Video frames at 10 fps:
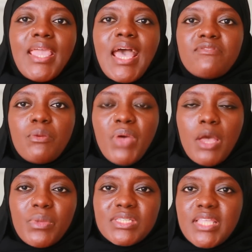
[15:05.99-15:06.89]
They have a
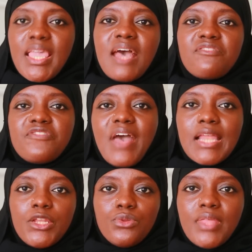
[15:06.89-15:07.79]
purpose, they have
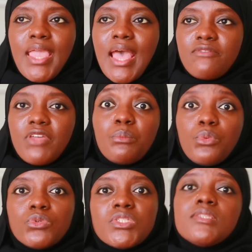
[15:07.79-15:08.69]
value, they have
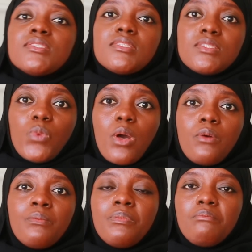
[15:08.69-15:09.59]
importance as
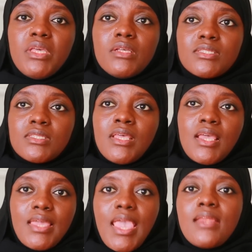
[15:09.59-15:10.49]
well. Because
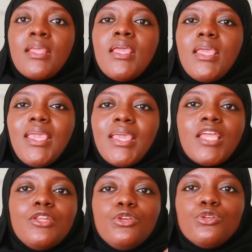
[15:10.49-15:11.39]
again, it
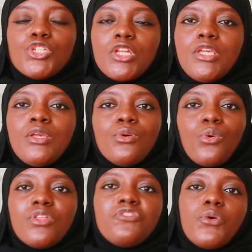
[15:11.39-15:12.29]
can usually,
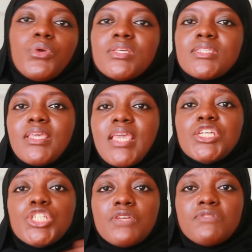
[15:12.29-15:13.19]
all the focus can
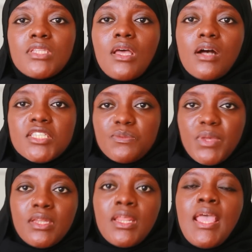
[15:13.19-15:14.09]
get shifted to the
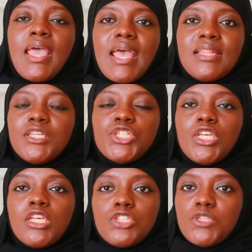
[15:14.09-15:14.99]
husband, and
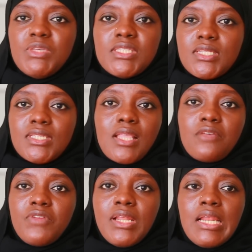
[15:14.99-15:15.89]
she can just be sitting
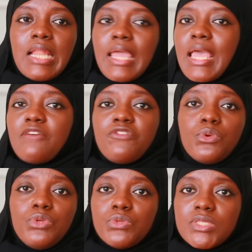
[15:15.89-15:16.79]
there feeling like, I
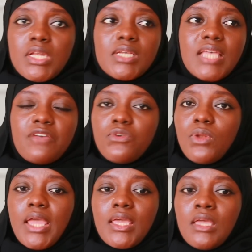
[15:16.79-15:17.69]
feel useless. I
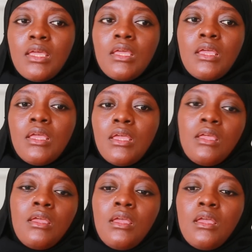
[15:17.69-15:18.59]
feel like
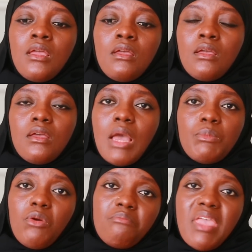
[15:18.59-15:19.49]

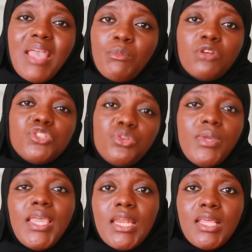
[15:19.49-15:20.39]
I'm not
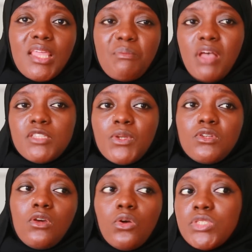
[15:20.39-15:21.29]
doing anything. My
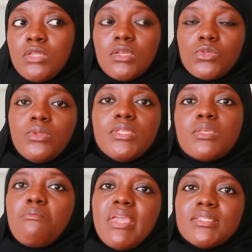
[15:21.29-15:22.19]
husband goes and does all
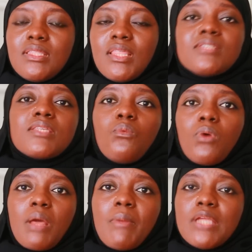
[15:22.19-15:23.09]
these amazing things, and
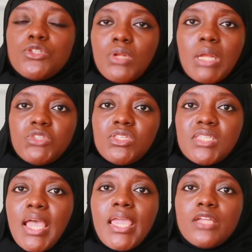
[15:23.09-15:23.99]
what am I doing? I'm
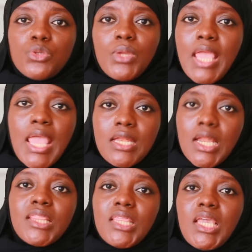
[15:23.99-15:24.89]
just sat here doing
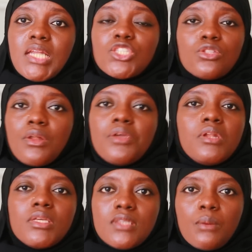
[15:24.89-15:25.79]
nothing, and it's not a
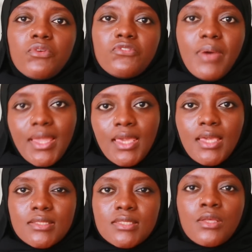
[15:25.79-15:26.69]
good example for my
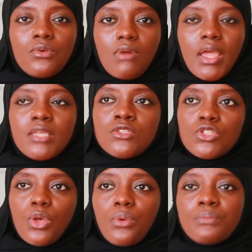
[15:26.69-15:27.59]
kids, right?
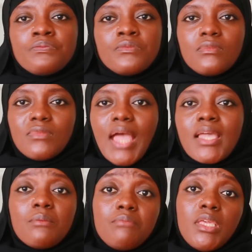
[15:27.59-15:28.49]
So
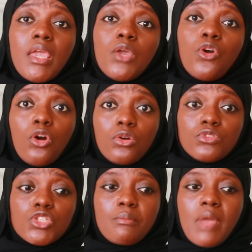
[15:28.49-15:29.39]
that can be a
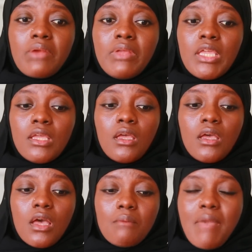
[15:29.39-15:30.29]
con to marrying
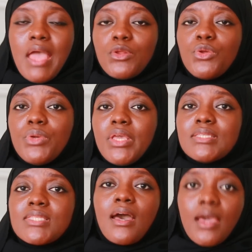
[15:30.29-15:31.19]
a man who
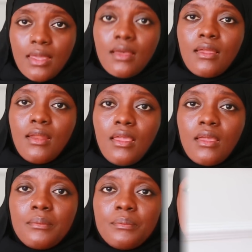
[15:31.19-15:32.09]
is high
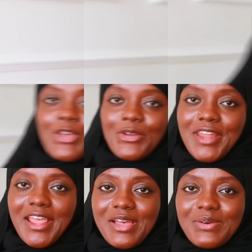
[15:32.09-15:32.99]
earning. So
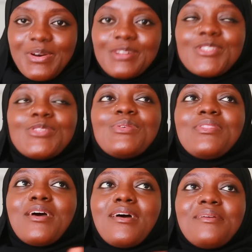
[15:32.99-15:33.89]
now onto
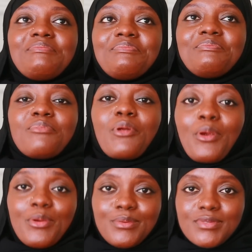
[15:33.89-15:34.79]
the
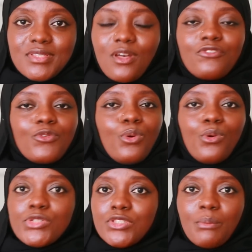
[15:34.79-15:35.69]
pros. Of
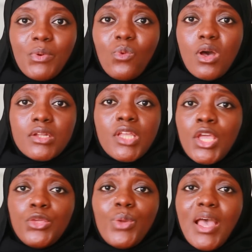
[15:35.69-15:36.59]
course, number one,
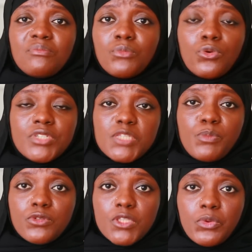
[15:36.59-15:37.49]
you have more
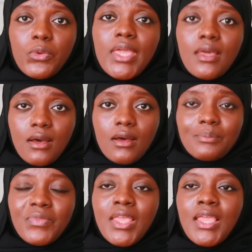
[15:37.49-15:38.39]
disposable income.